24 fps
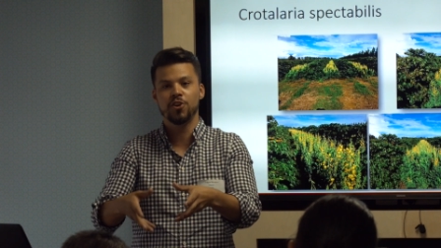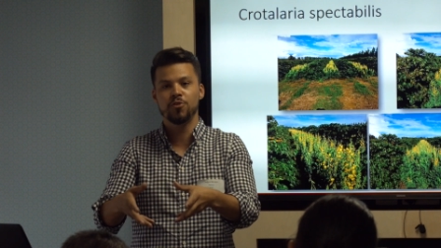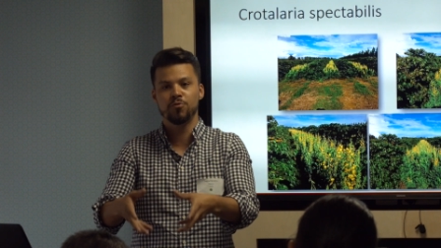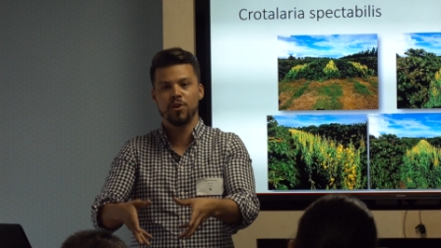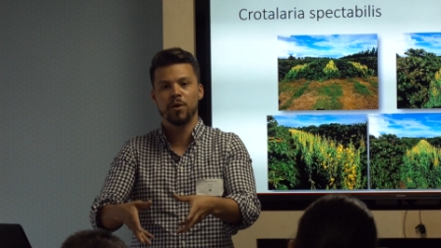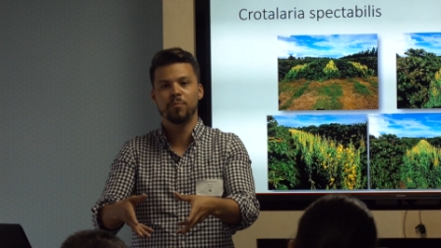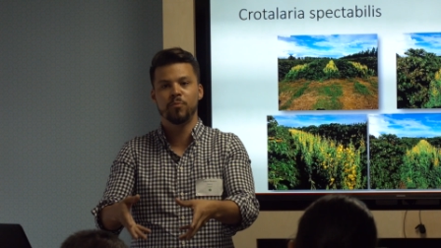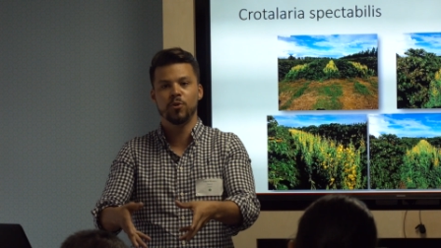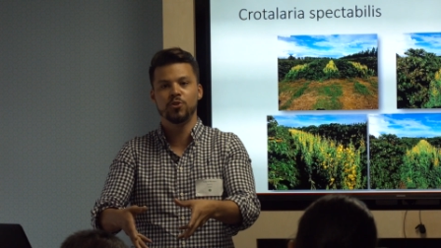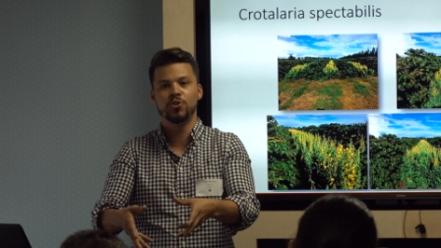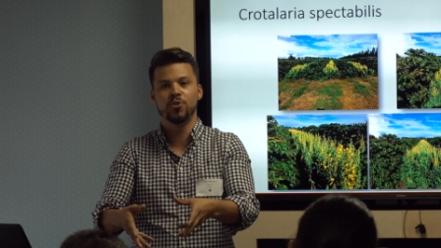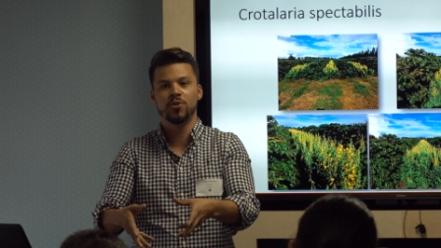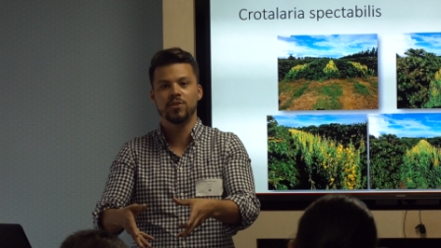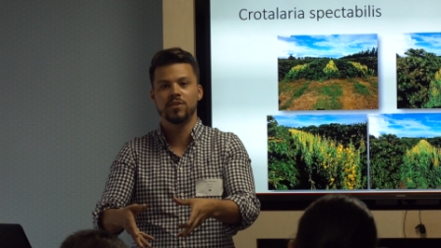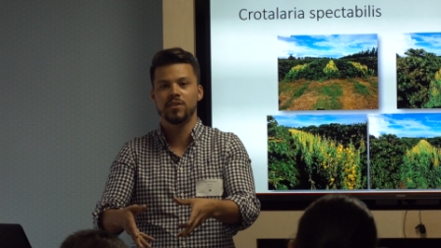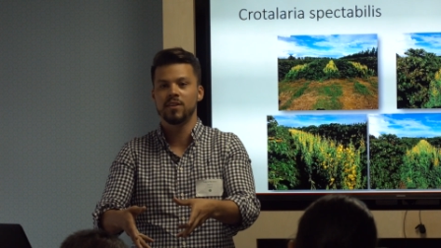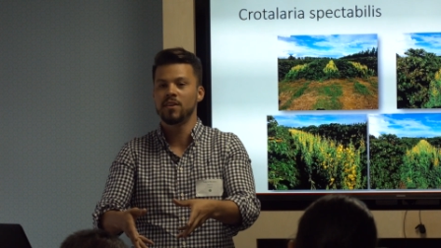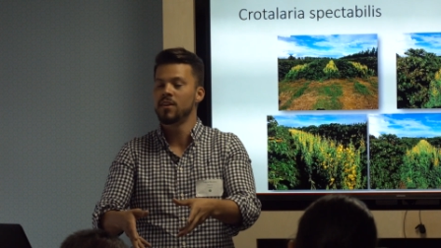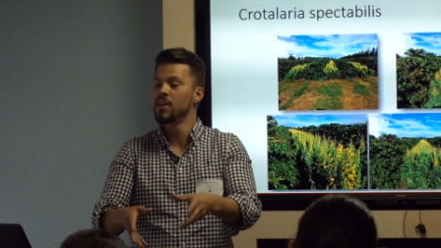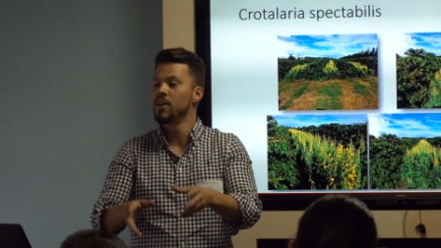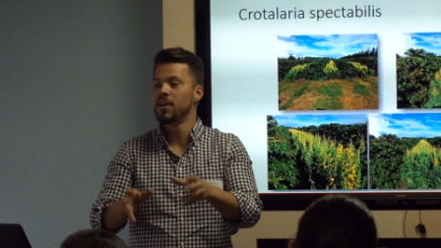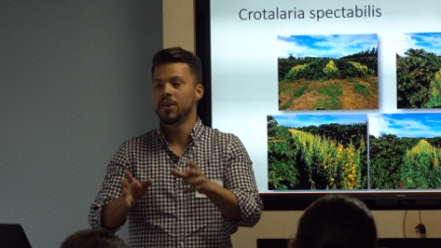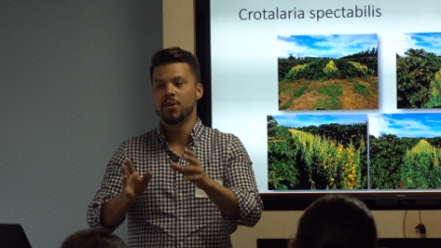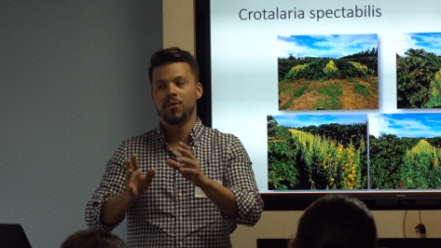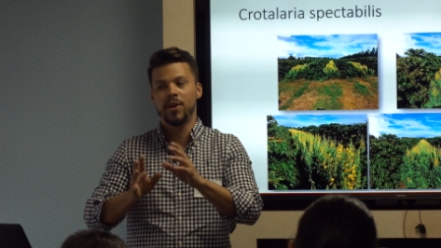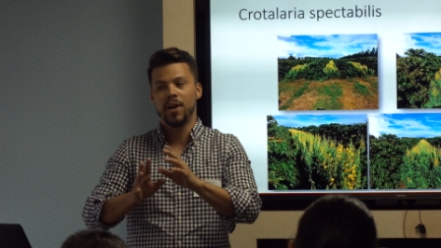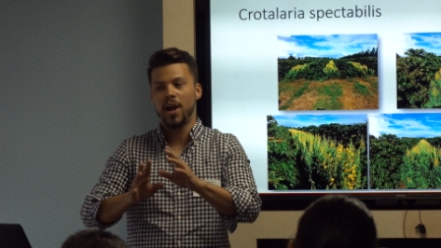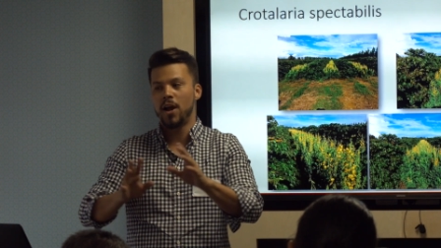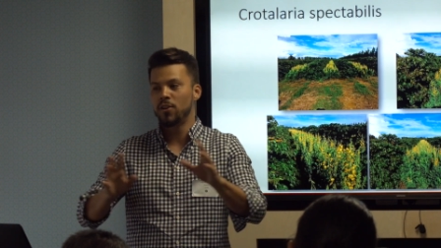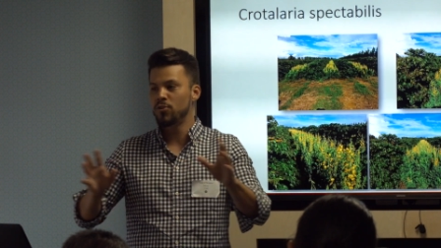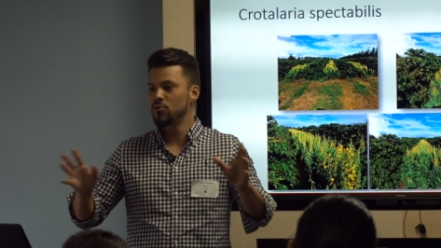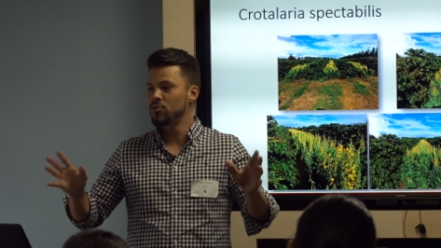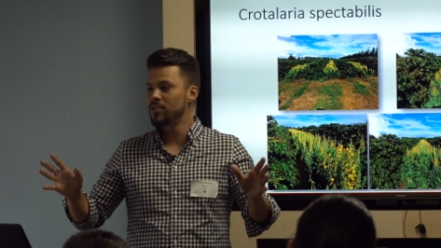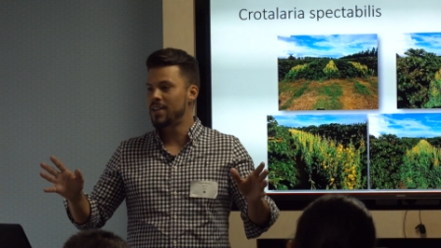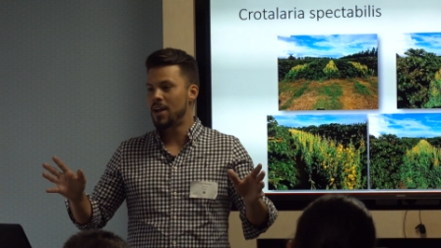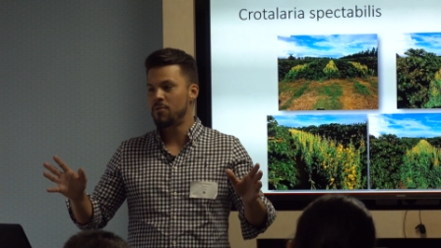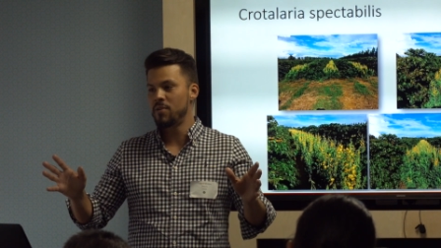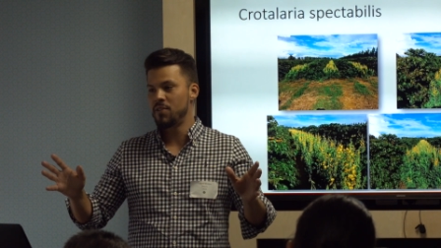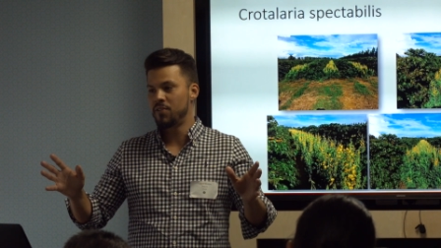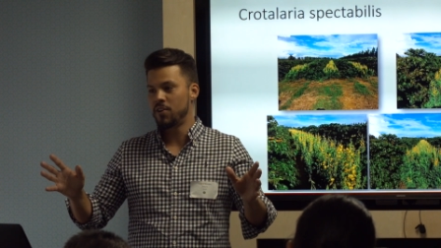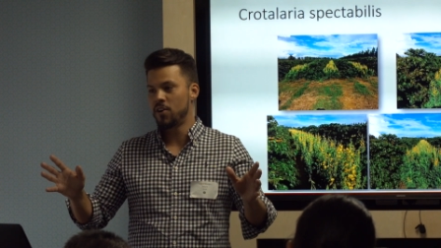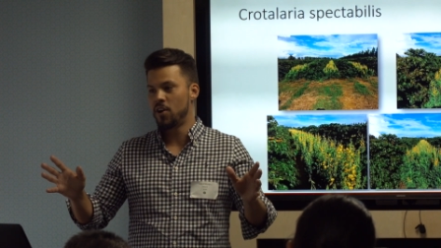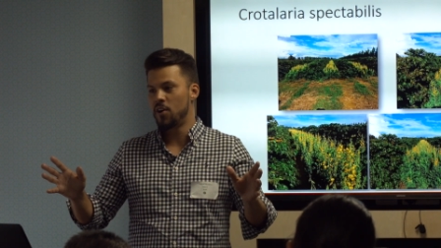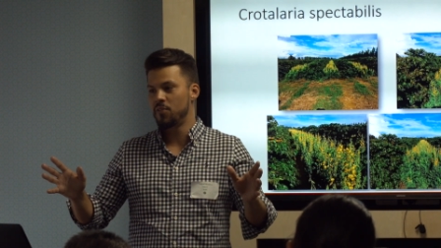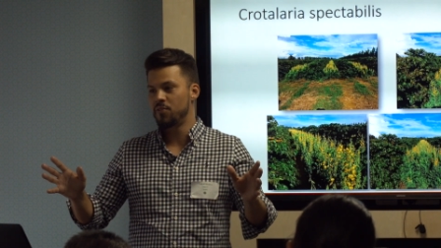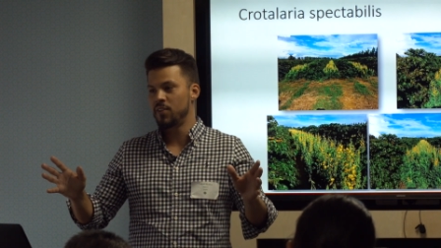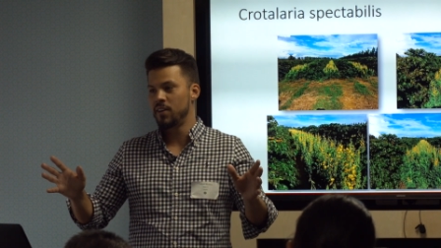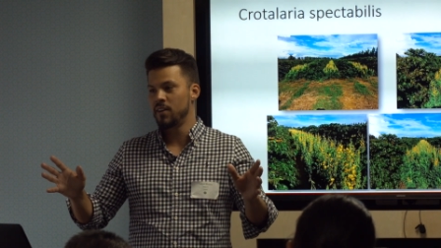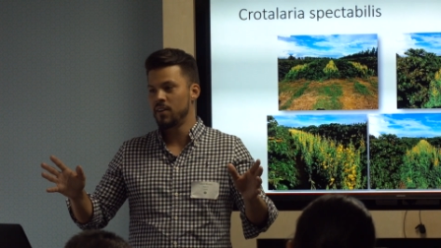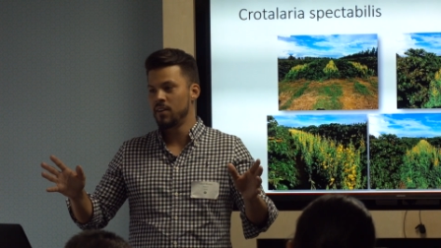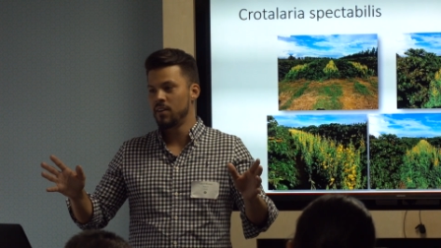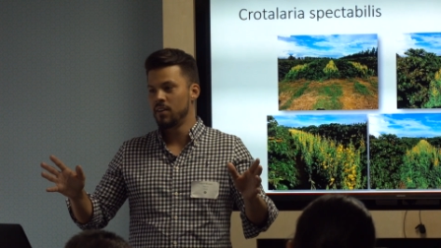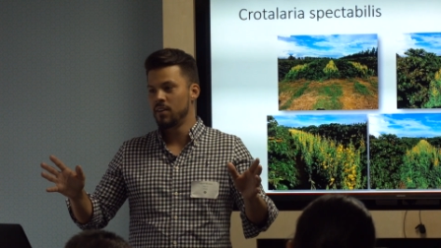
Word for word: you are producing. You cannot do that with coffee.